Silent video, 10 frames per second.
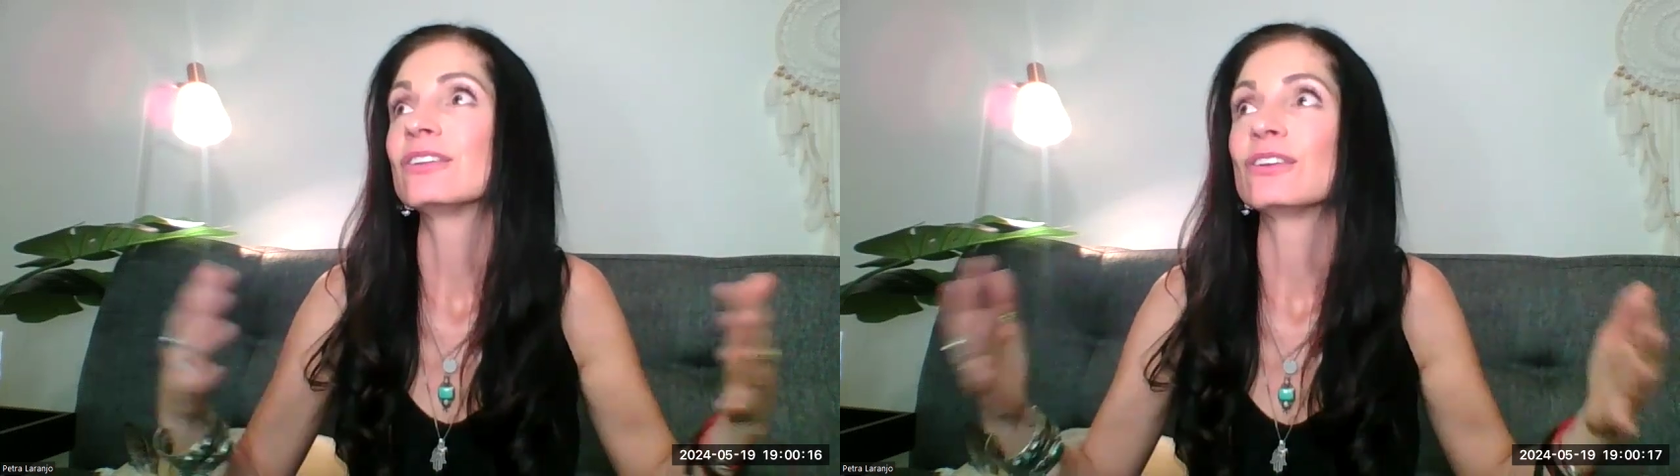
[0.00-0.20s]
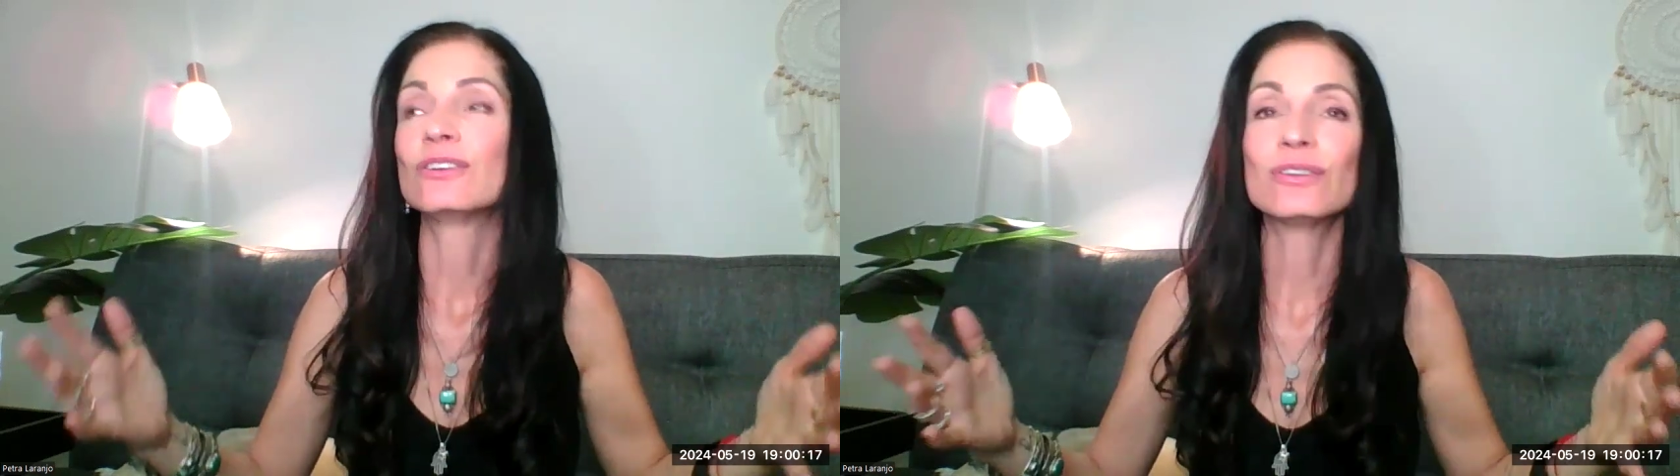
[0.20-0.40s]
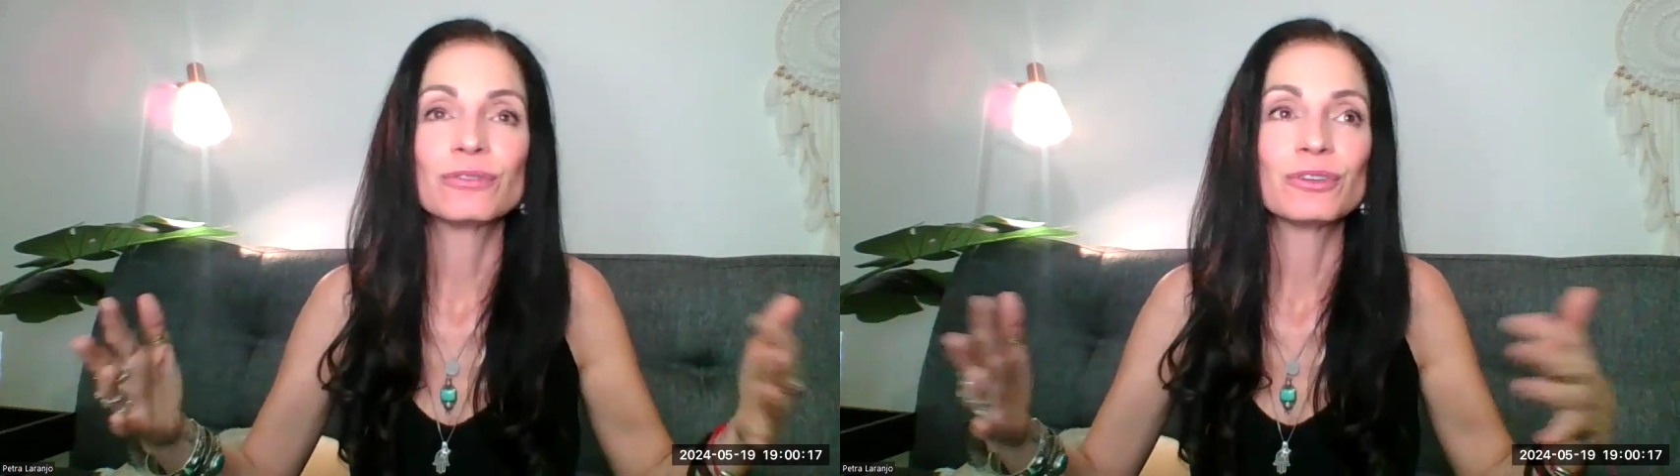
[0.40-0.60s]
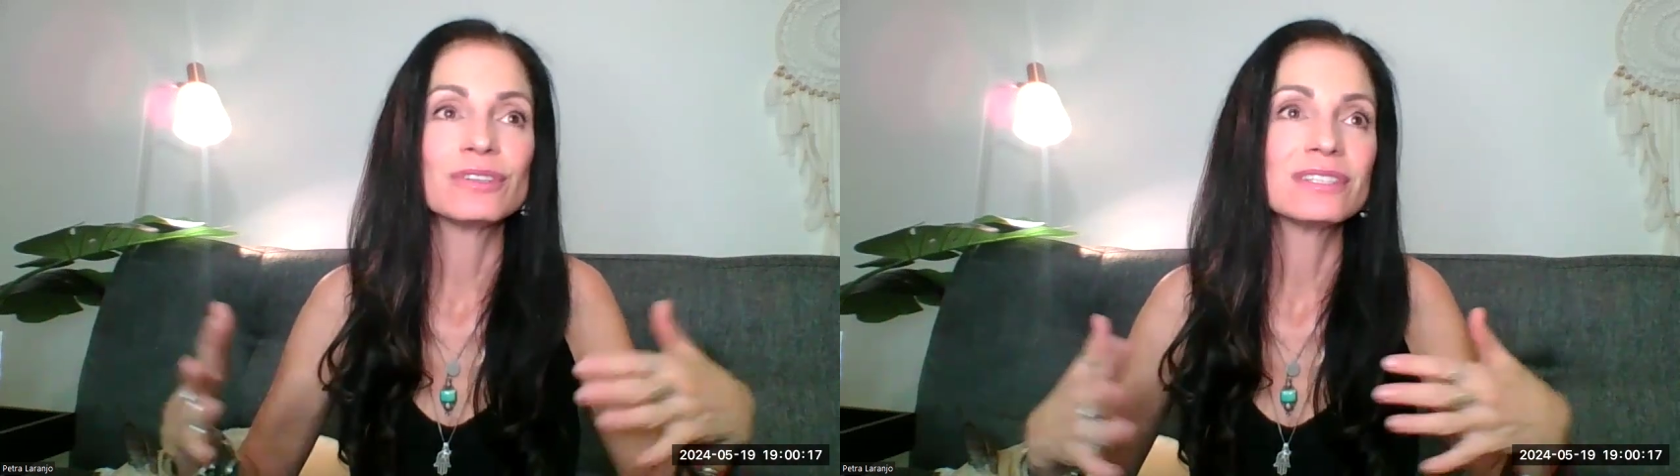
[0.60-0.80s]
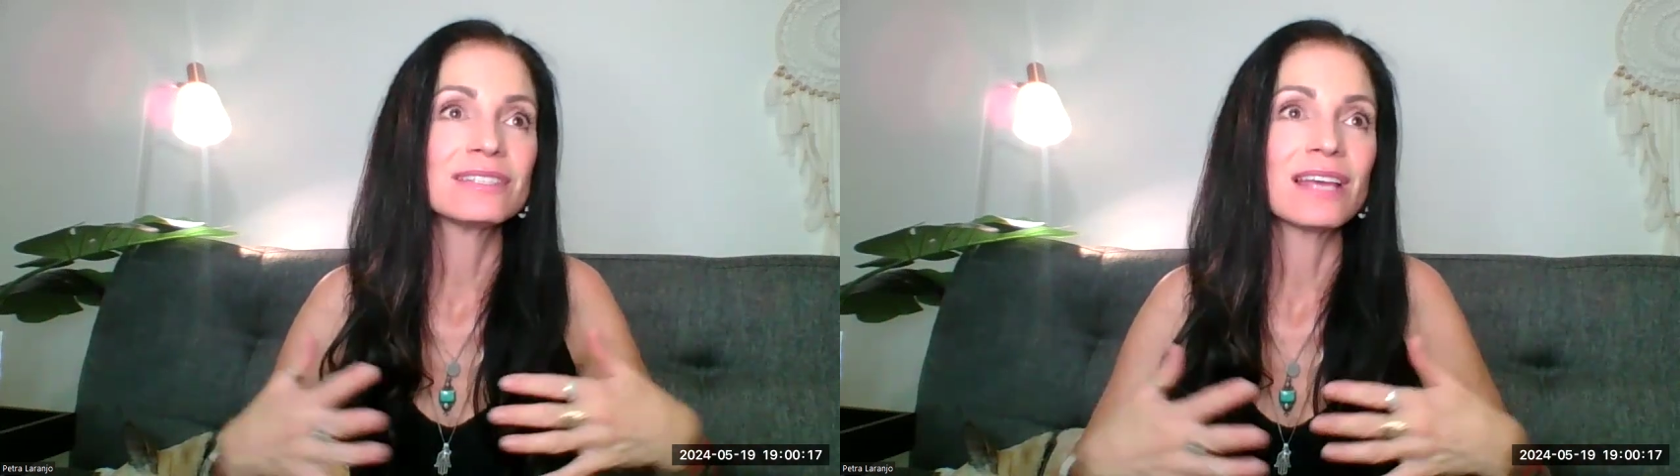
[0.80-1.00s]
the
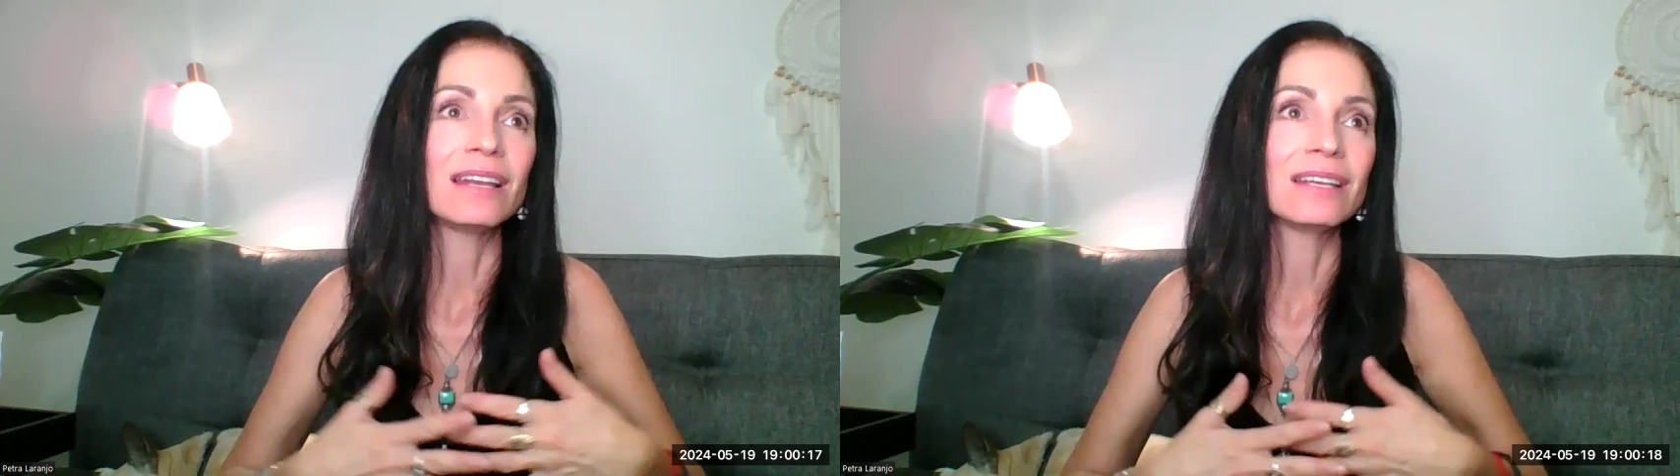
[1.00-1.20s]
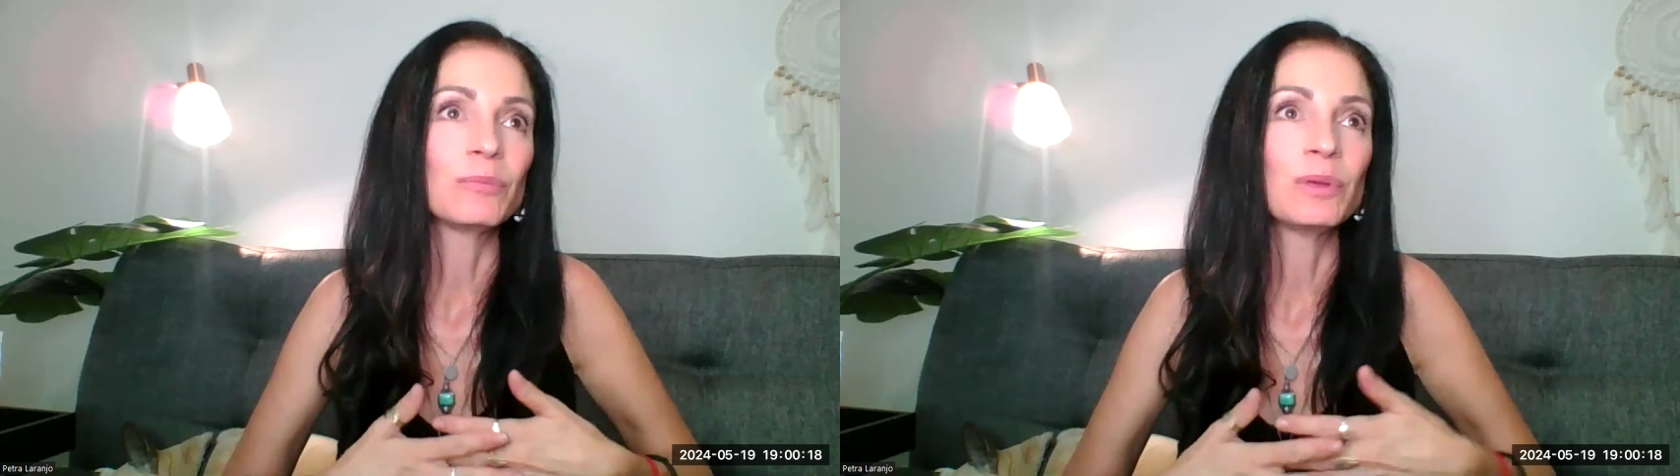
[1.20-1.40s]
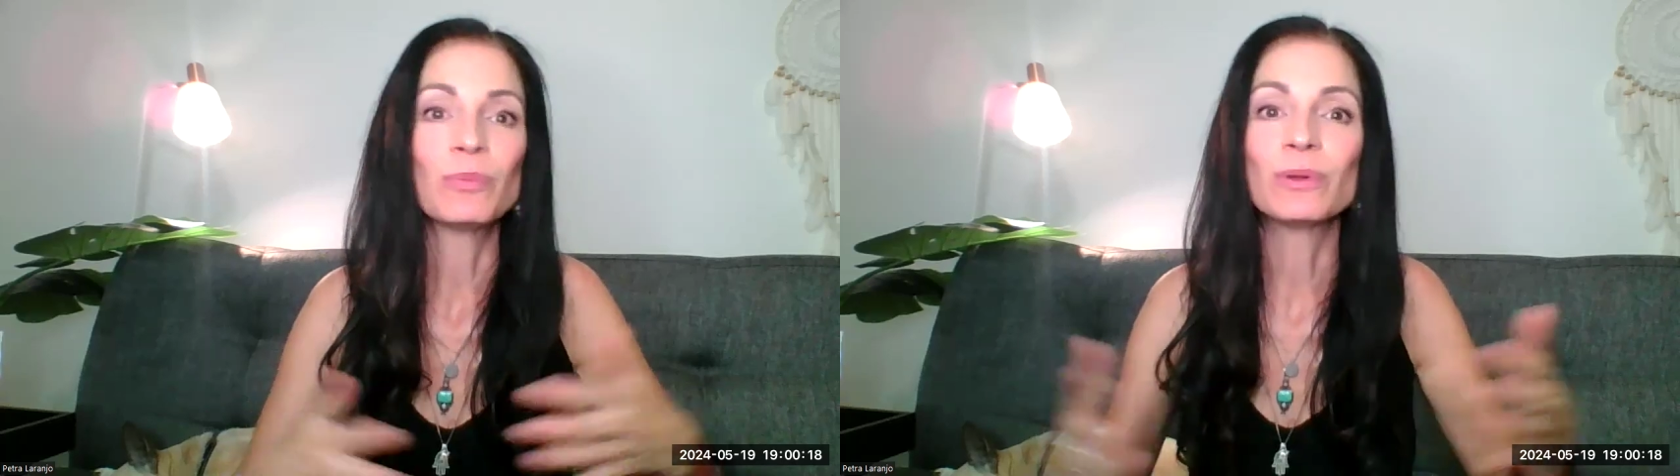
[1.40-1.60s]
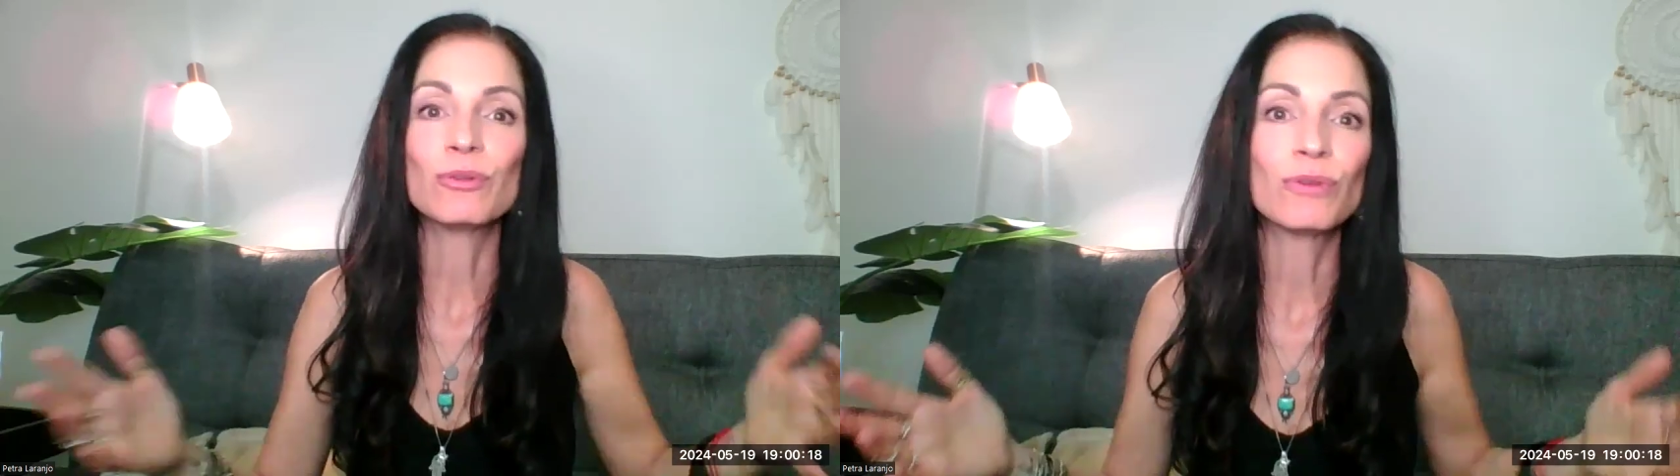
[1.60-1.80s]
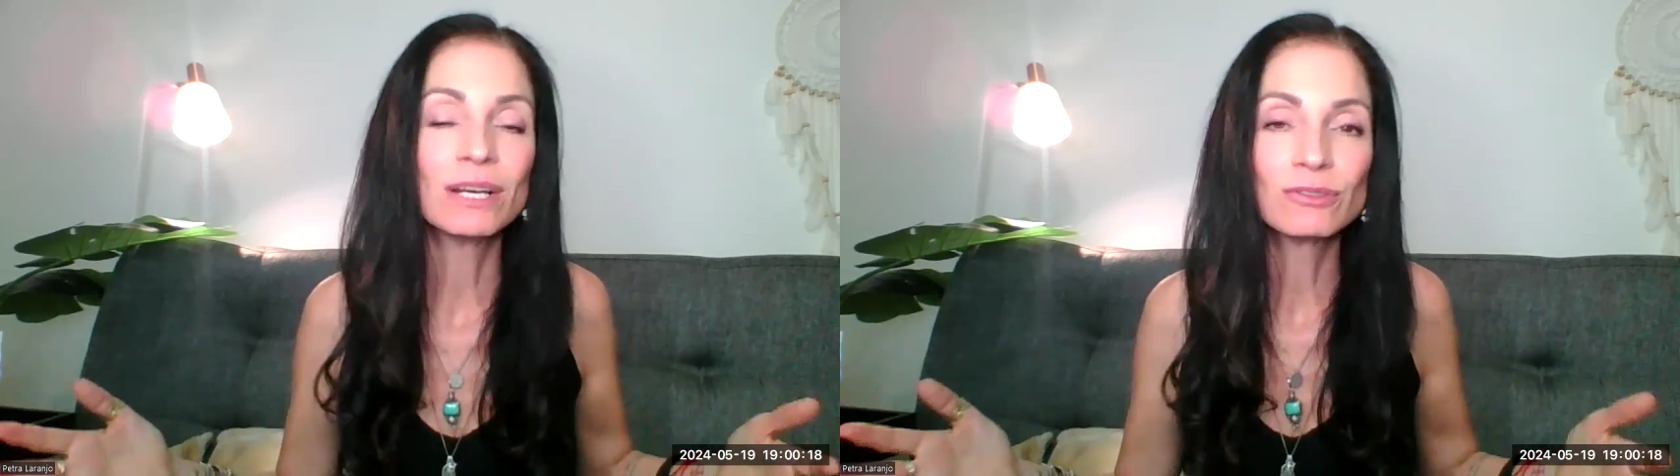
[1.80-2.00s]
universe, telling
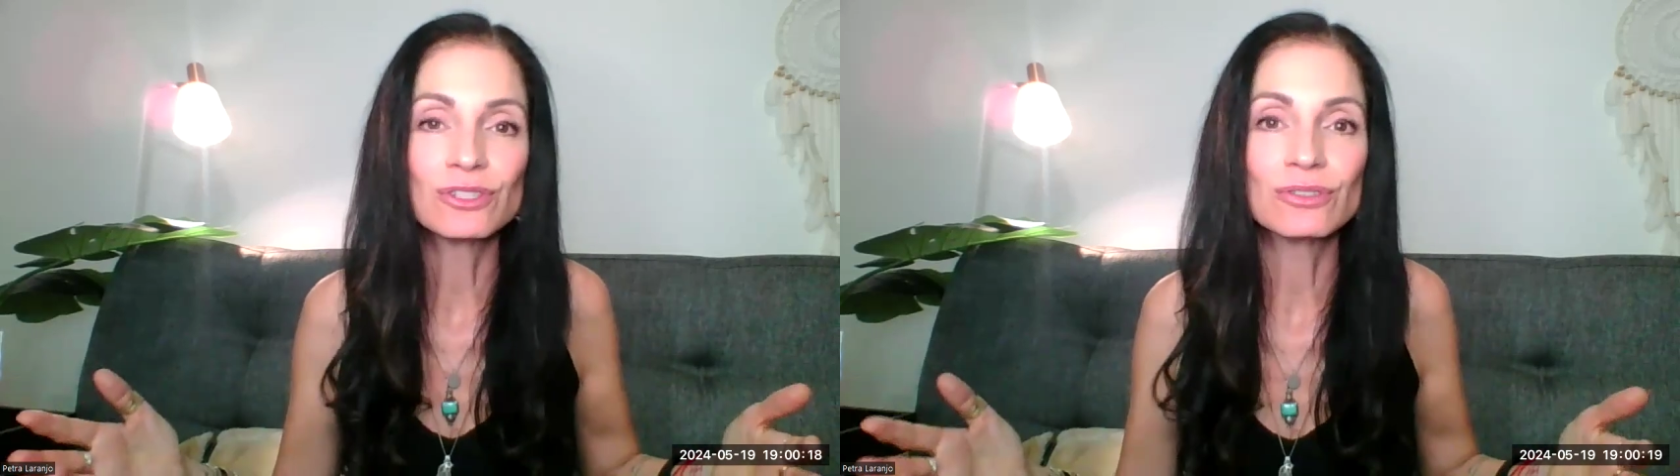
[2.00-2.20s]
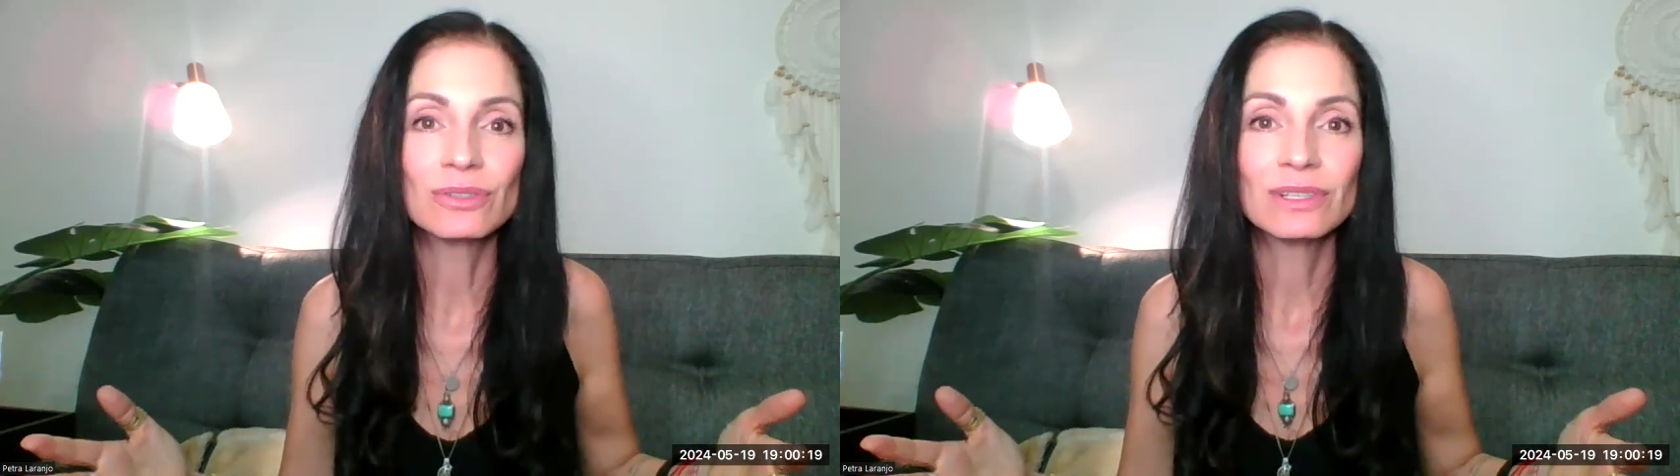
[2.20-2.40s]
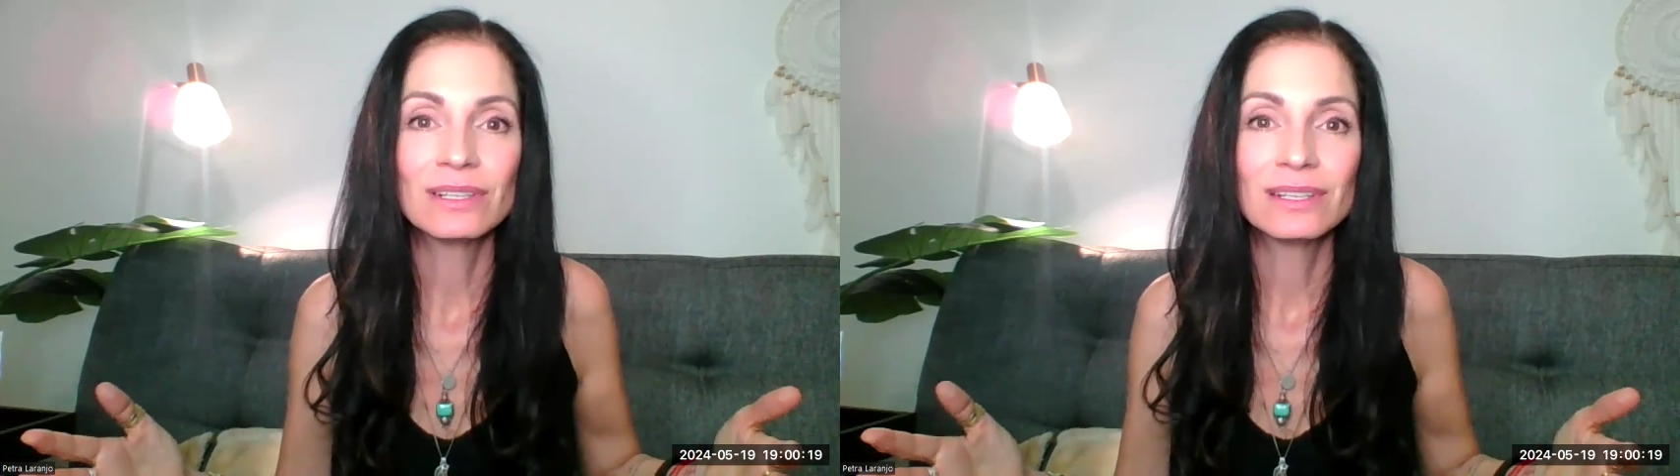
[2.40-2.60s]
people around you